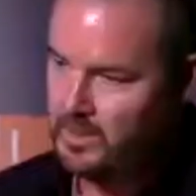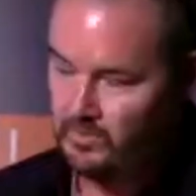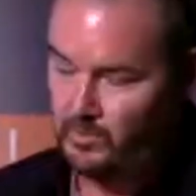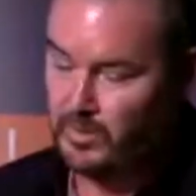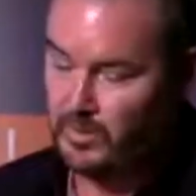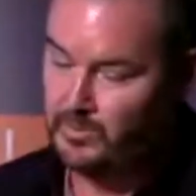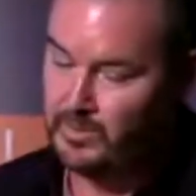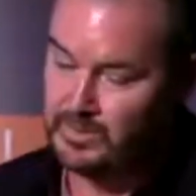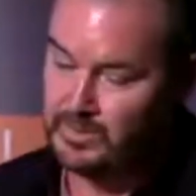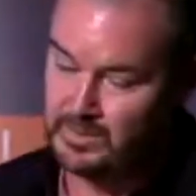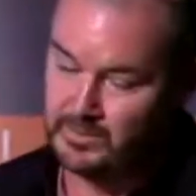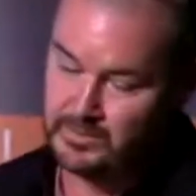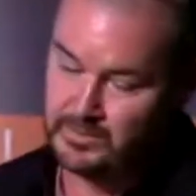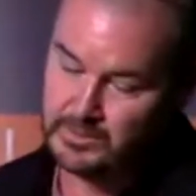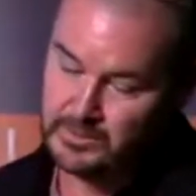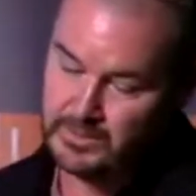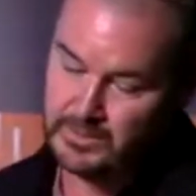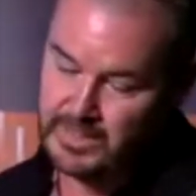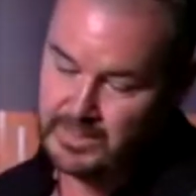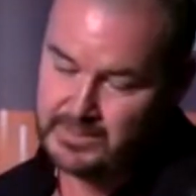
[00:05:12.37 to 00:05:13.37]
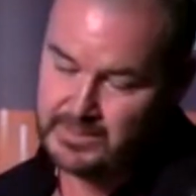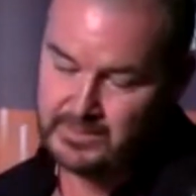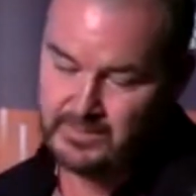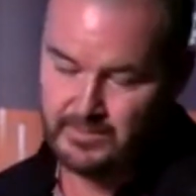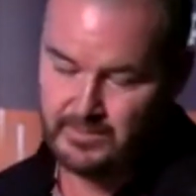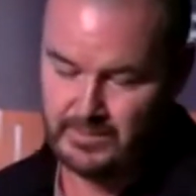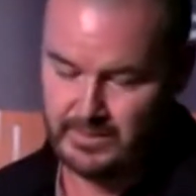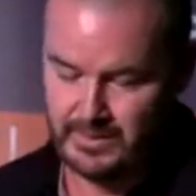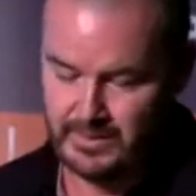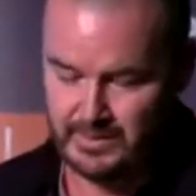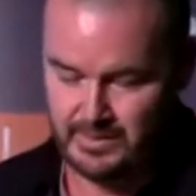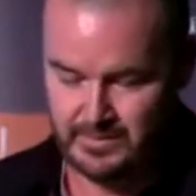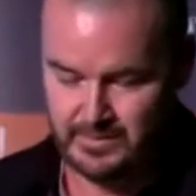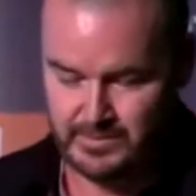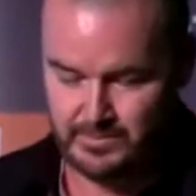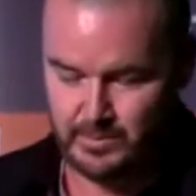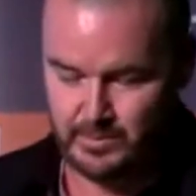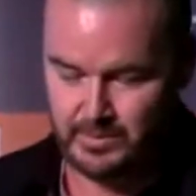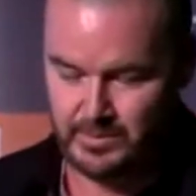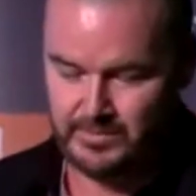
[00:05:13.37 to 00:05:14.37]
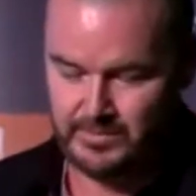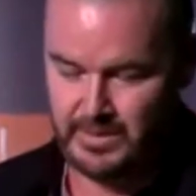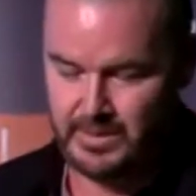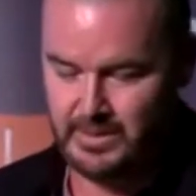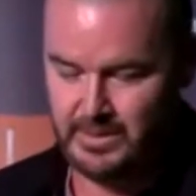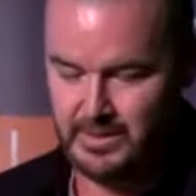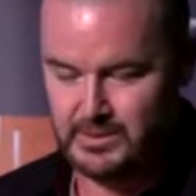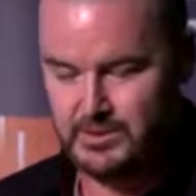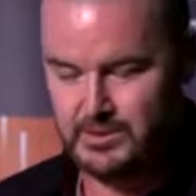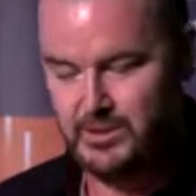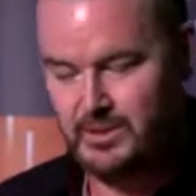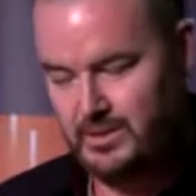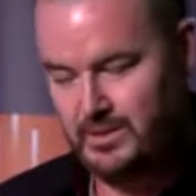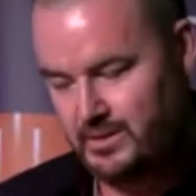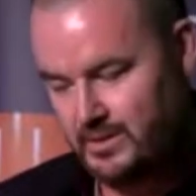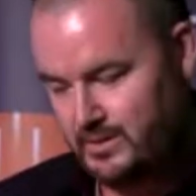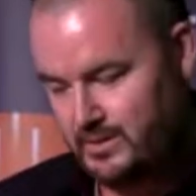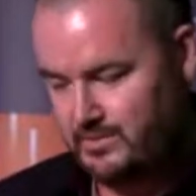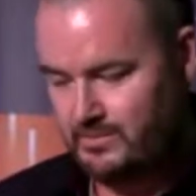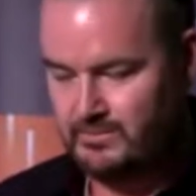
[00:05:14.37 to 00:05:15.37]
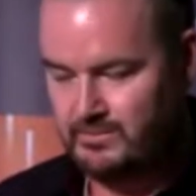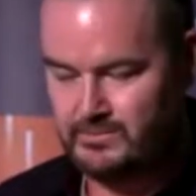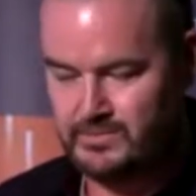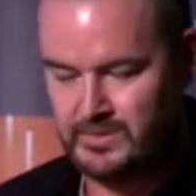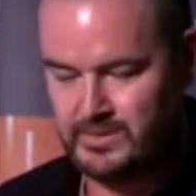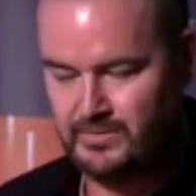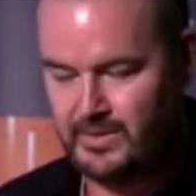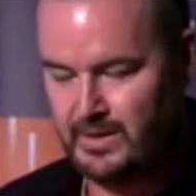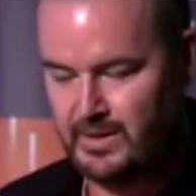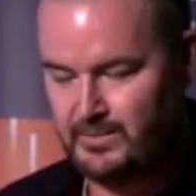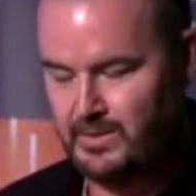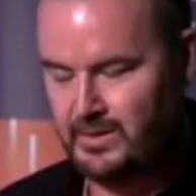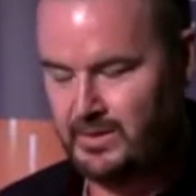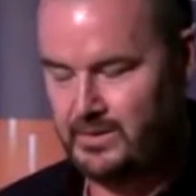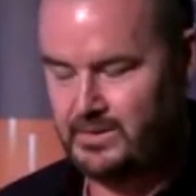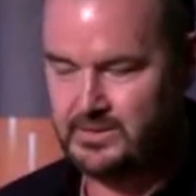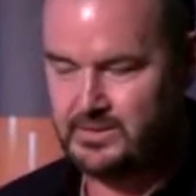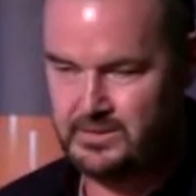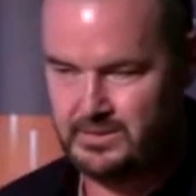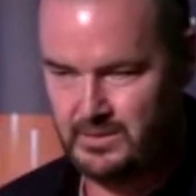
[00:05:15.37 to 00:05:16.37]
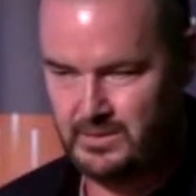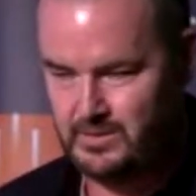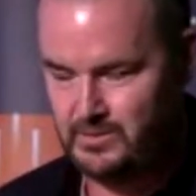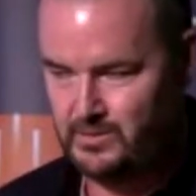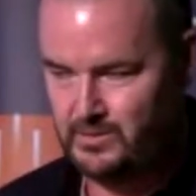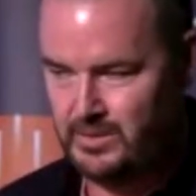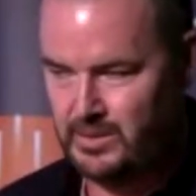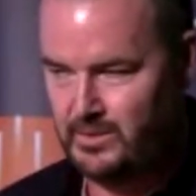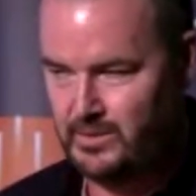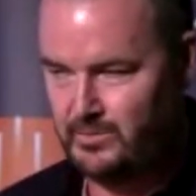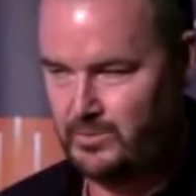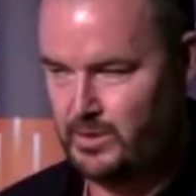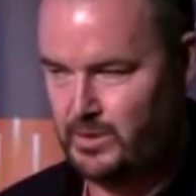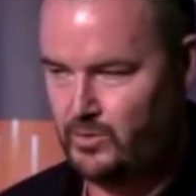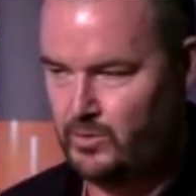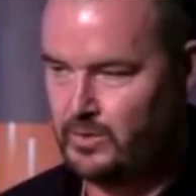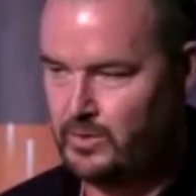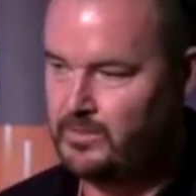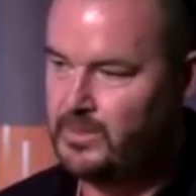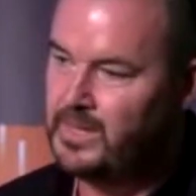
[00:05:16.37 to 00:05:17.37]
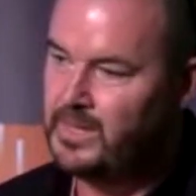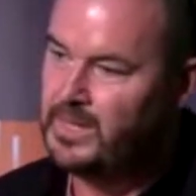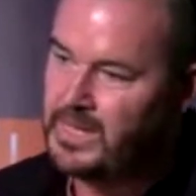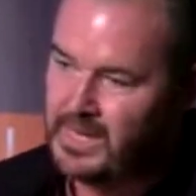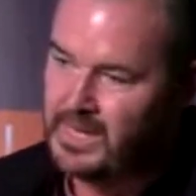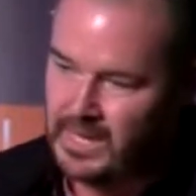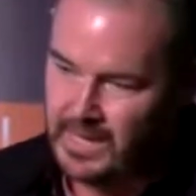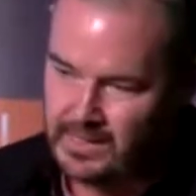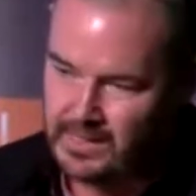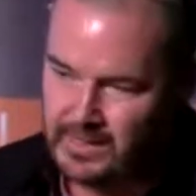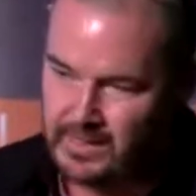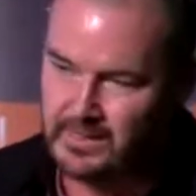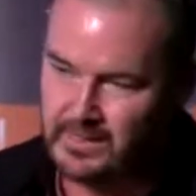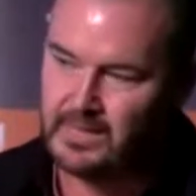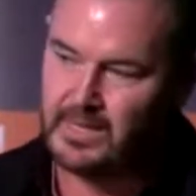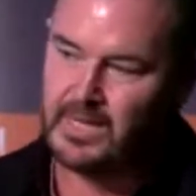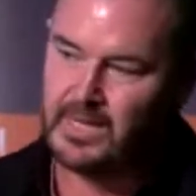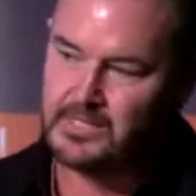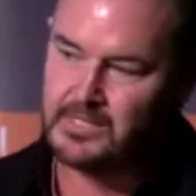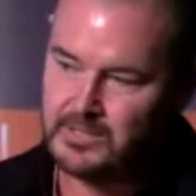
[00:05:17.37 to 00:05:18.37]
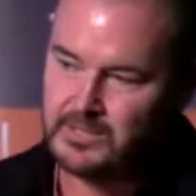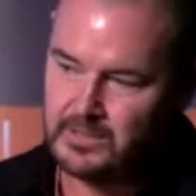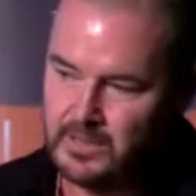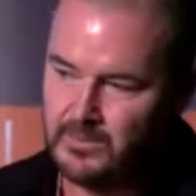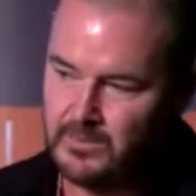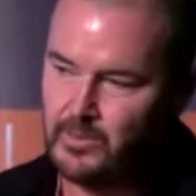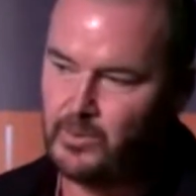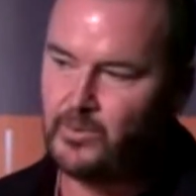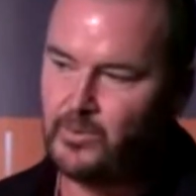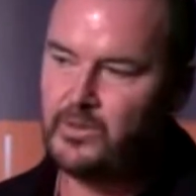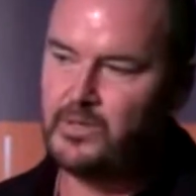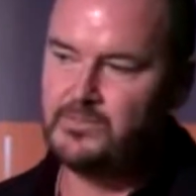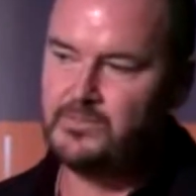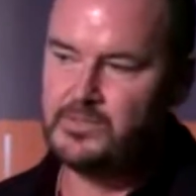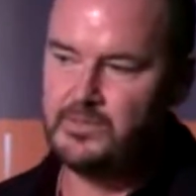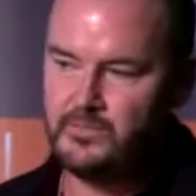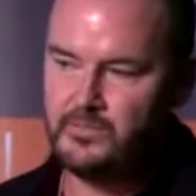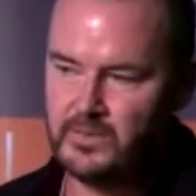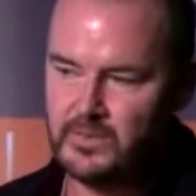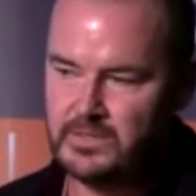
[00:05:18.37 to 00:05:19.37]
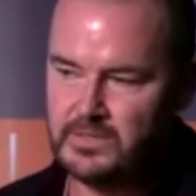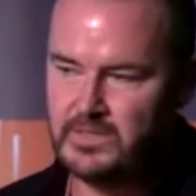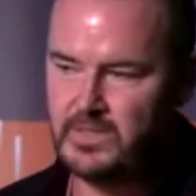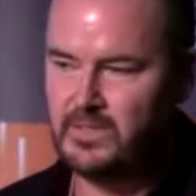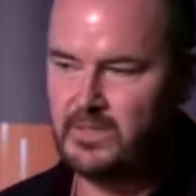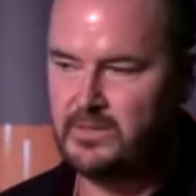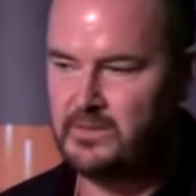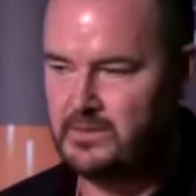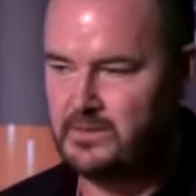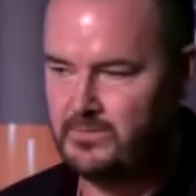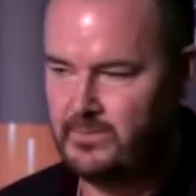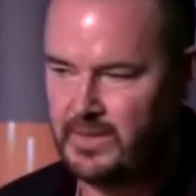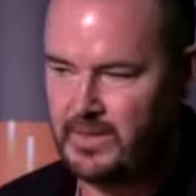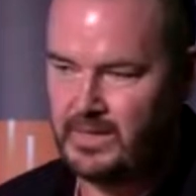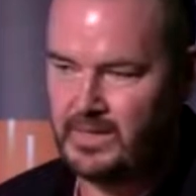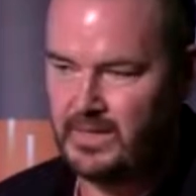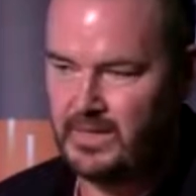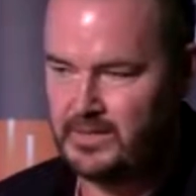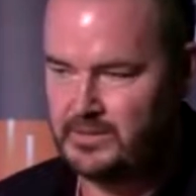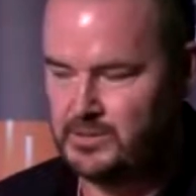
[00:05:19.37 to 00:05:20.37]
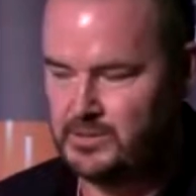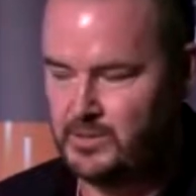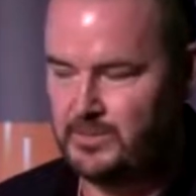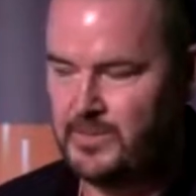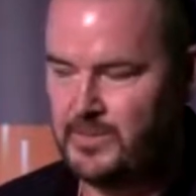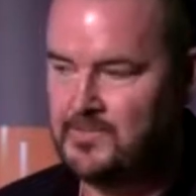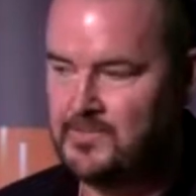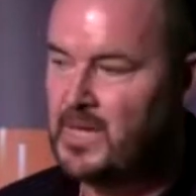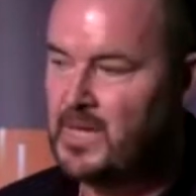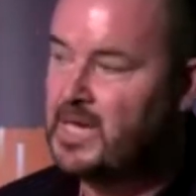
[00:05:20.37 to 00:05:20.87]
we went down the tracks with the support of IHE, developing this and integrating with Europe, and then the national programs of work started to play catch-up.